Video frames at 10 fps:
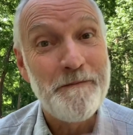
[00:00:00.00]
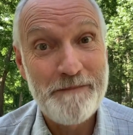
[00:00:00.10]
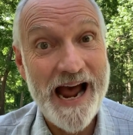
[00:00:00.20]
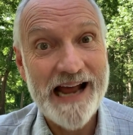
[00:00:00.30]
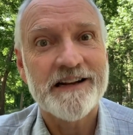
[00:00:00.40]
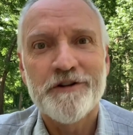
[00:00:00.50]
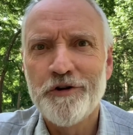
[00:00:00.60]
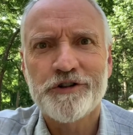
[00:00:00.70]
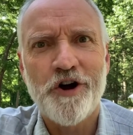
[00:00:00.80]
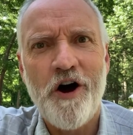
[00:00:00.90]
Matt
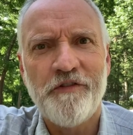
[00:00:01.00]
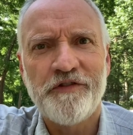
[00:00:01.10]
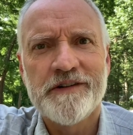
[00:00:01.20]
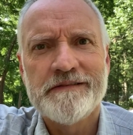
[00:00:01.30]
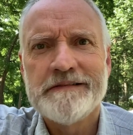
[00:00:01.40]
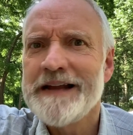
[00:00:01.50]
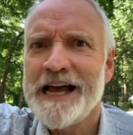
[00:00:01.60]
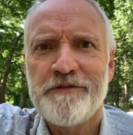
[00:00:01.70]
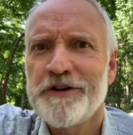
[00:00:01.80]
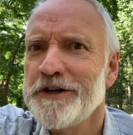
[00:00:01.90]
looked off
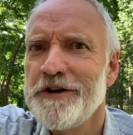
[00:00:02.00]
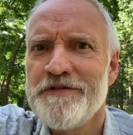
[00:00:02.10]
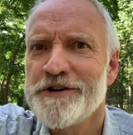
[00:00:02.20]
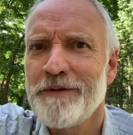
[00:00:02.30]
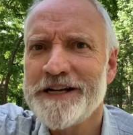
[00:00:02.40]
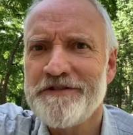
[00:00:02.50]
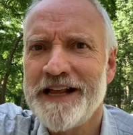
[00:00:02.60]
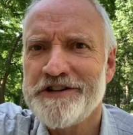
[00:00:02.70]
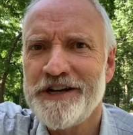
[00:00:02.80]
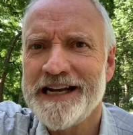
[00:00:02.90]
in the direction
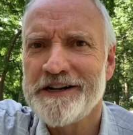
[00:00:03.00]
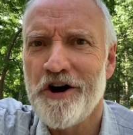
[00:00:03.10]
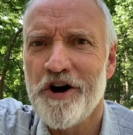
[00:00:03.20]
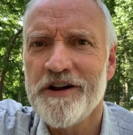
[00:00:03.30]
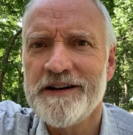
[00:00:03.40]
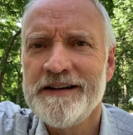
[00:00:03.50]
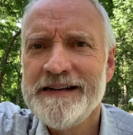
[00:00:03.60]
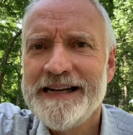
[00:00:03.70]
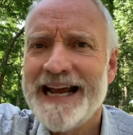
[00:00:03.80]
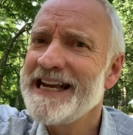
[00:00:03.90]
that she had gone
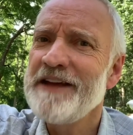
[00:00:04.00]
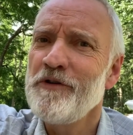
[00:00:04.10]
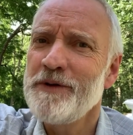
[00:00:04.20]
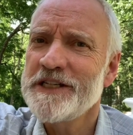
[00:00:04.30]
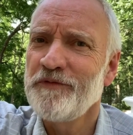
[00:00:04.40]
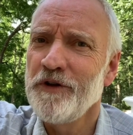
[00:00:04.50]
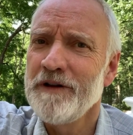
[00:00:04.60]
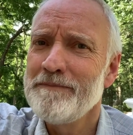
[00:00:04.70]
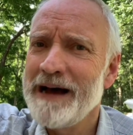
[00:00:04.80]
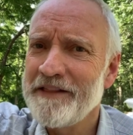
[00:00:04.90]
and gave a wistful
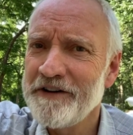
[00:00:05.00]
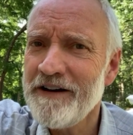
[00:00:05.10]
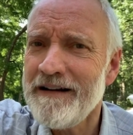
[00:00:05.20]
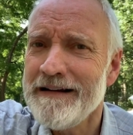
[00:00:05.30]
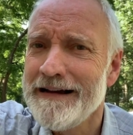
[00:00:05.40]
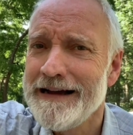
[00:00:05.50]
"Mother?"